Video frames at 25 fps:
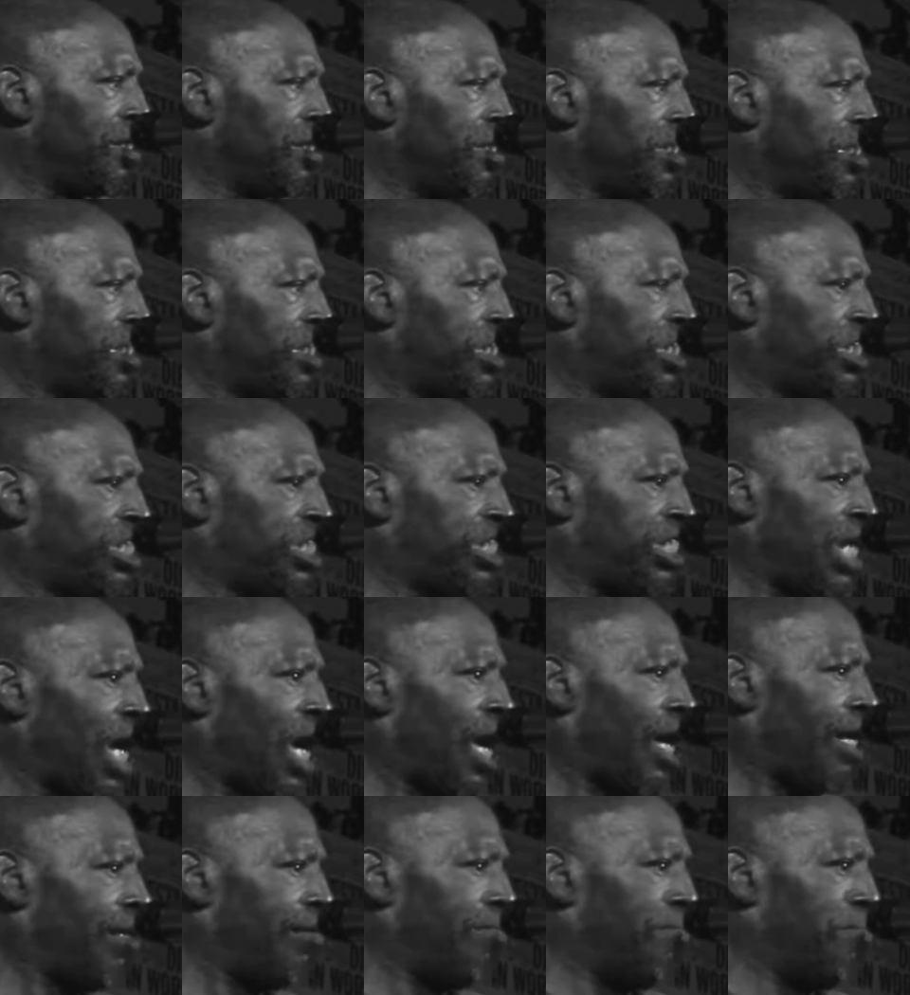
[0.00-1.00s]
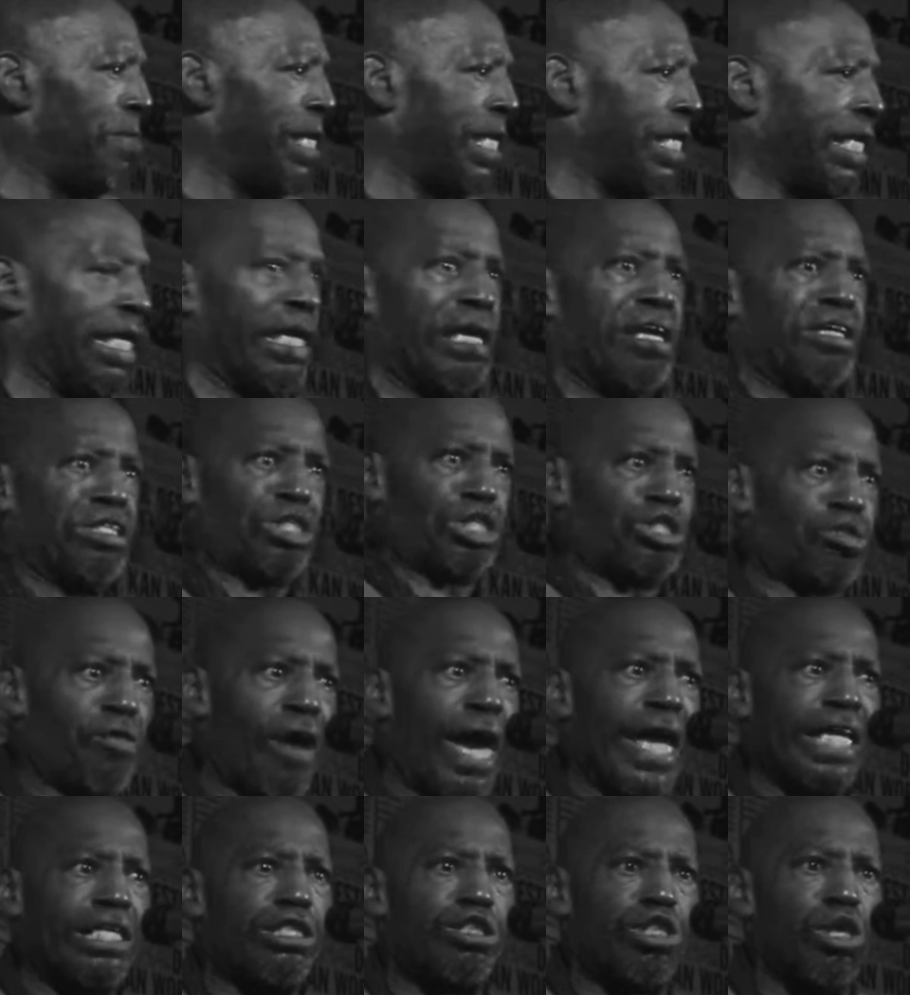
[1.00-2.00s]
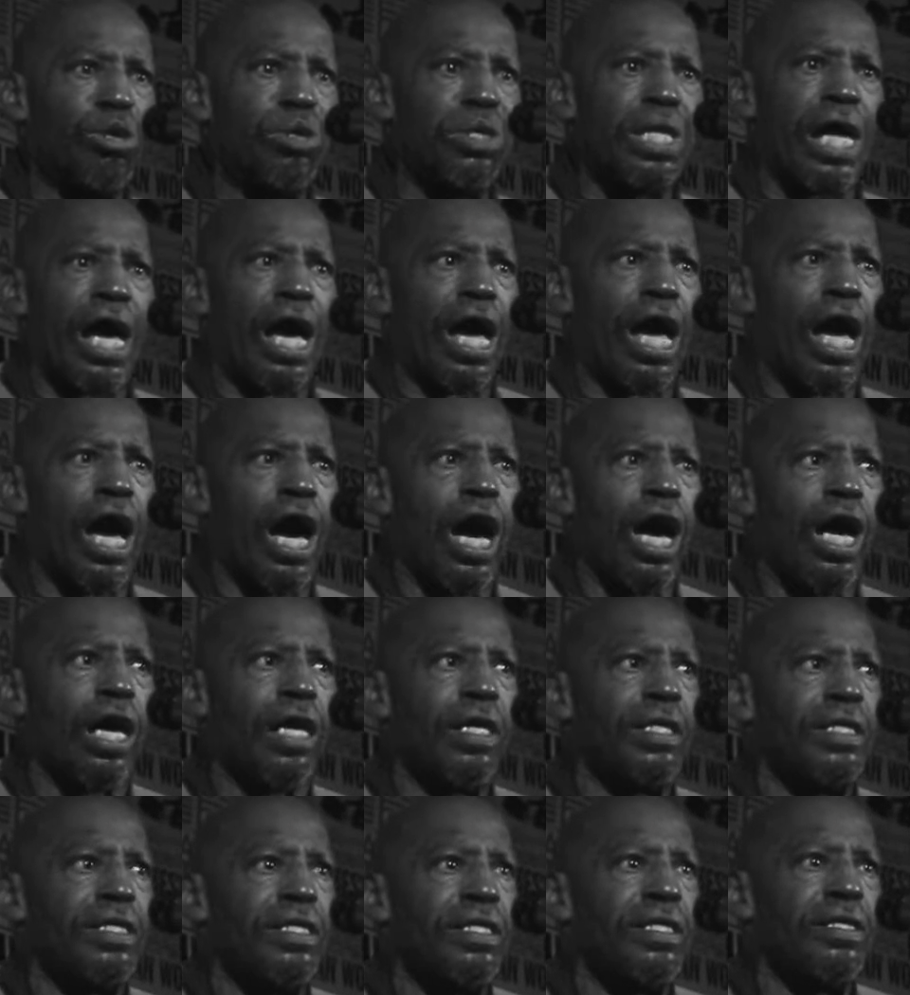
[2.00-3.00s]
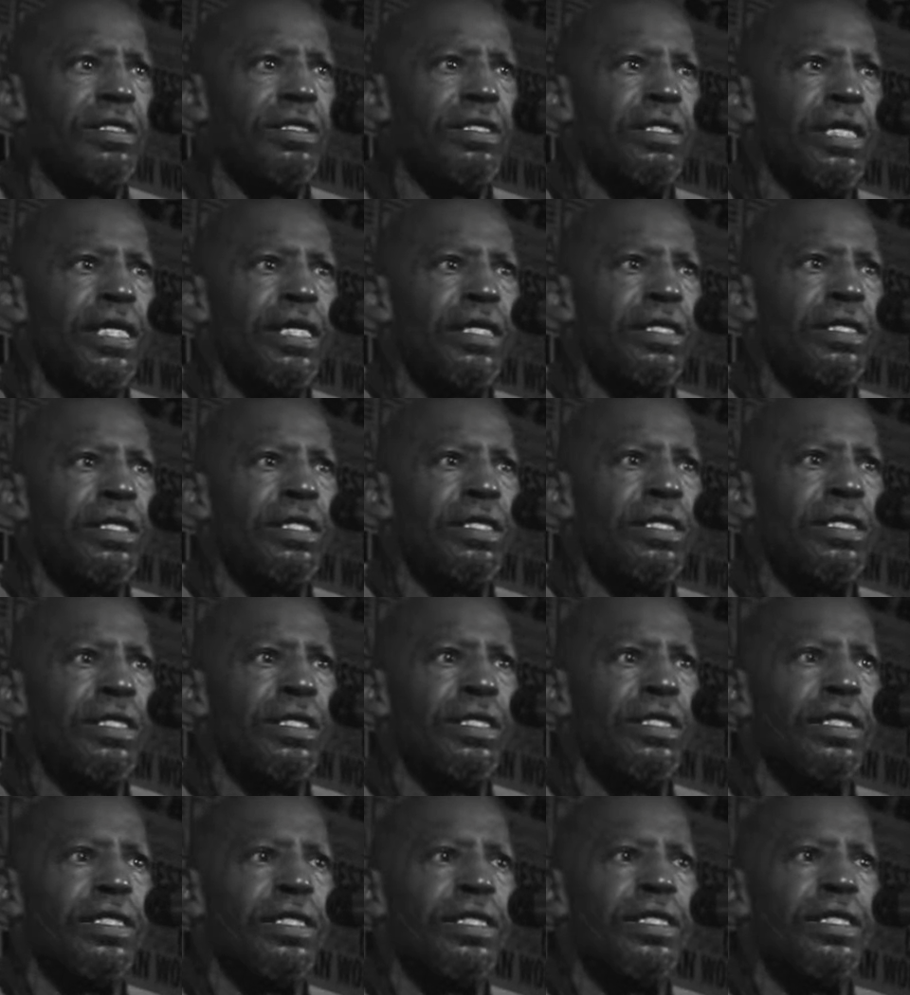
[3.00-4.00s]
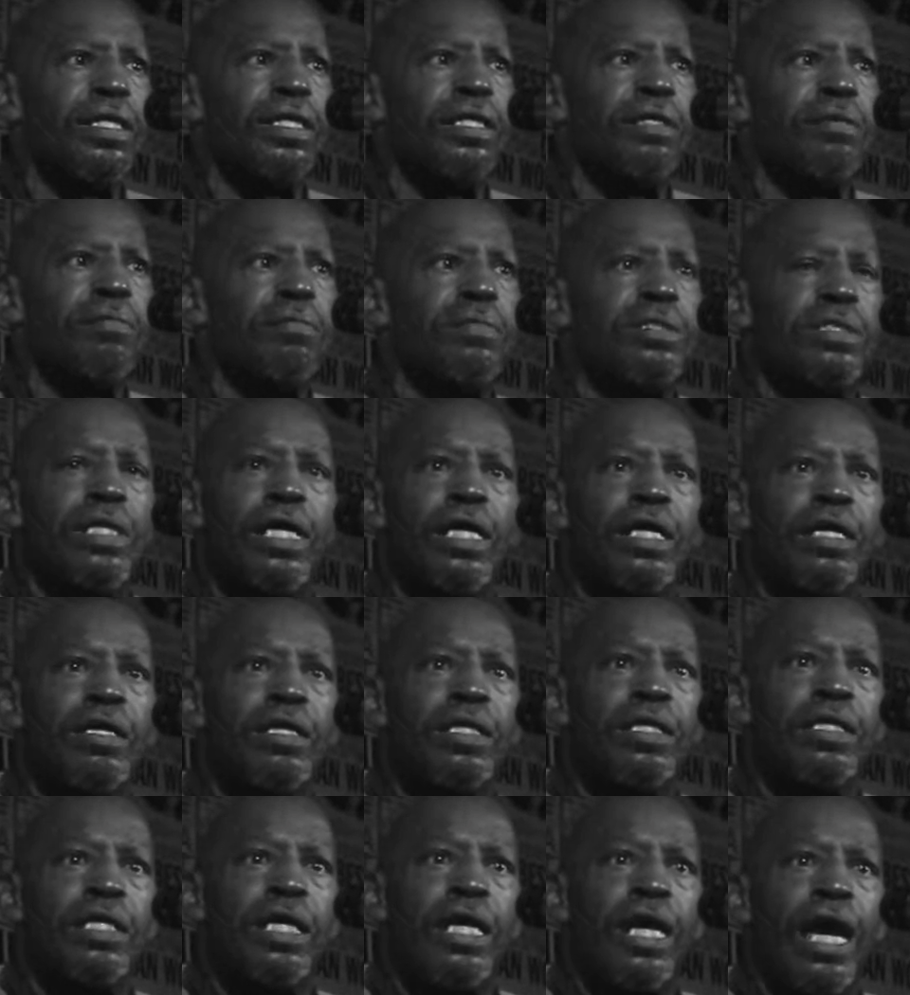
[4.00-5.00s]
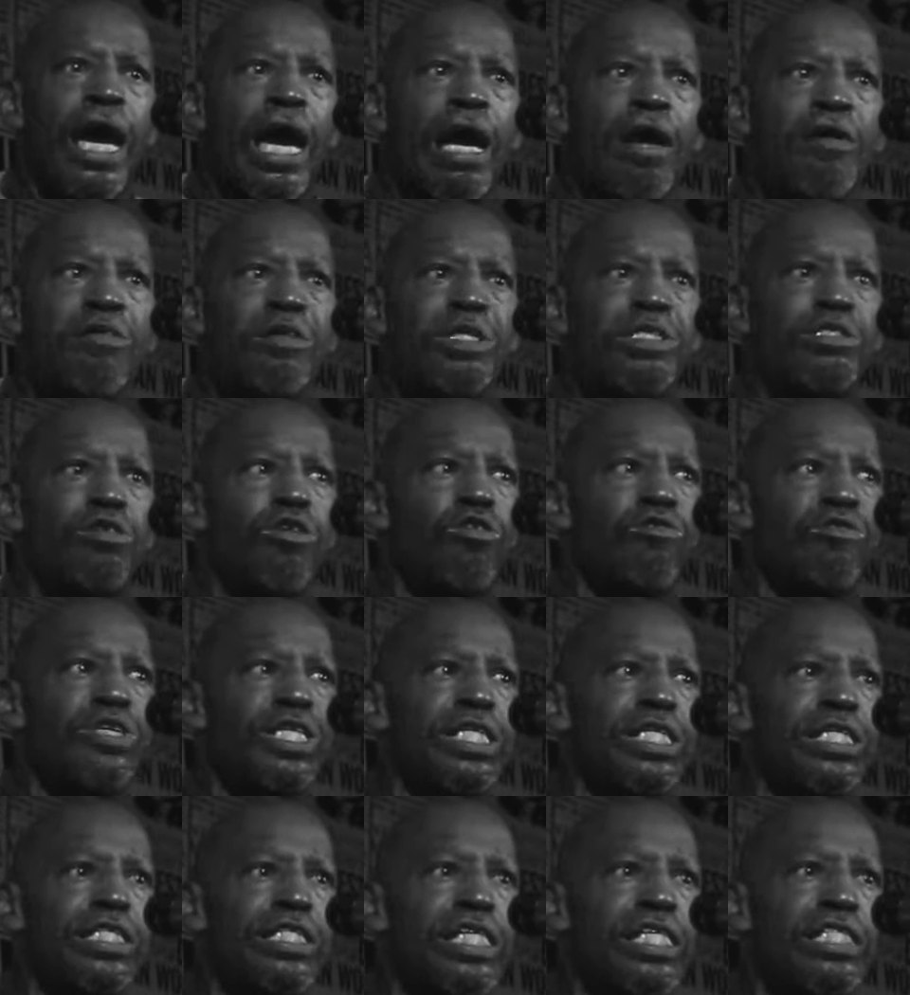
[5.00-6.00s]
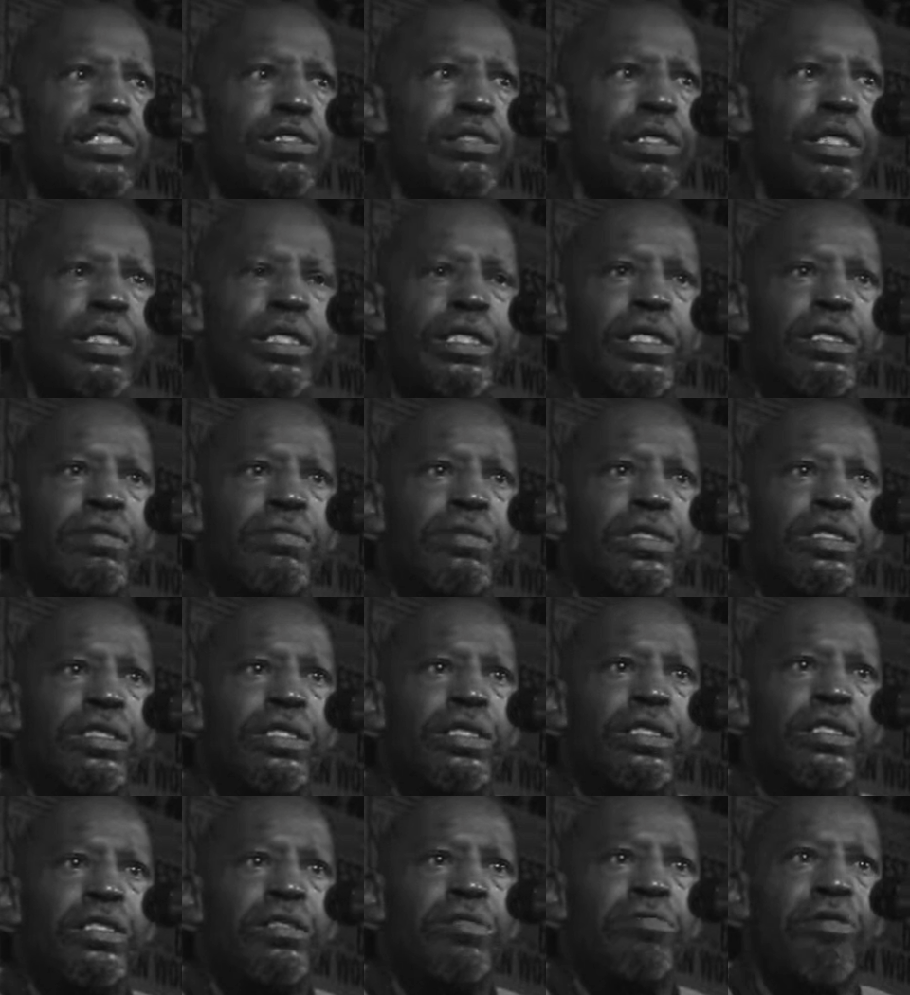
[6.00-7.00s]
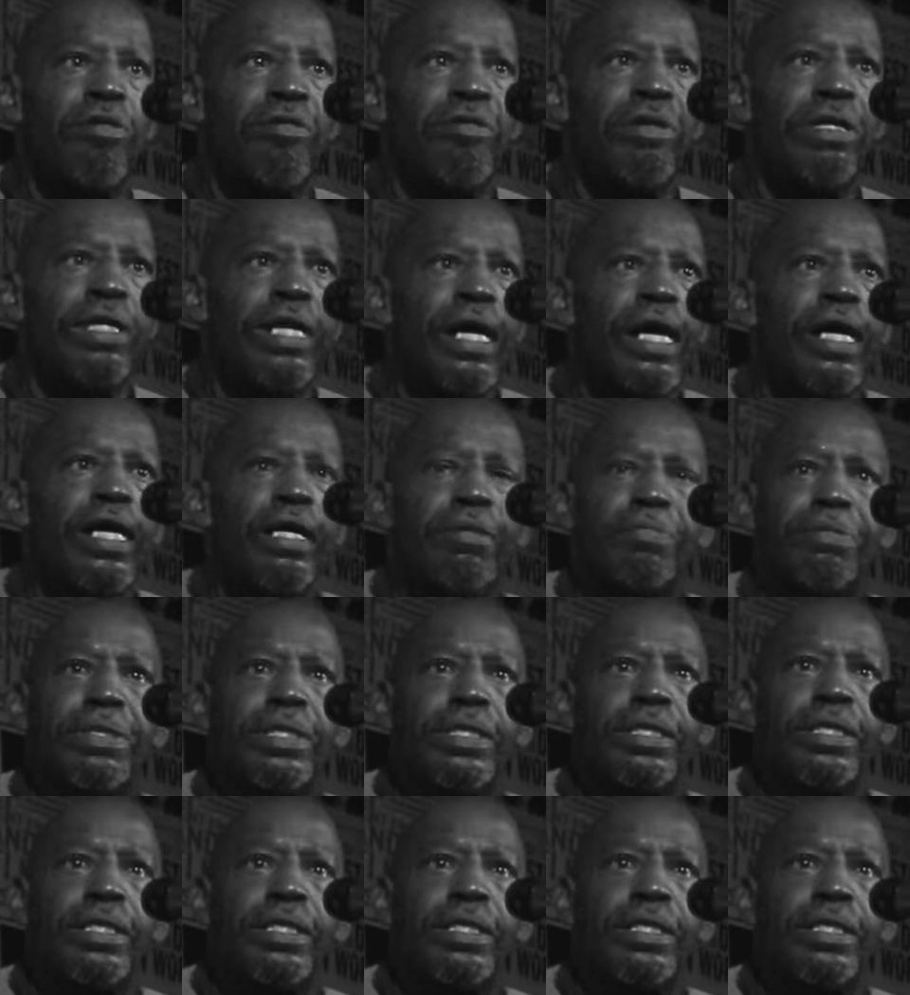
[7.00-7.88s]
shot Mickey straight to the heart. So Harry was over in the ditch, throwing up.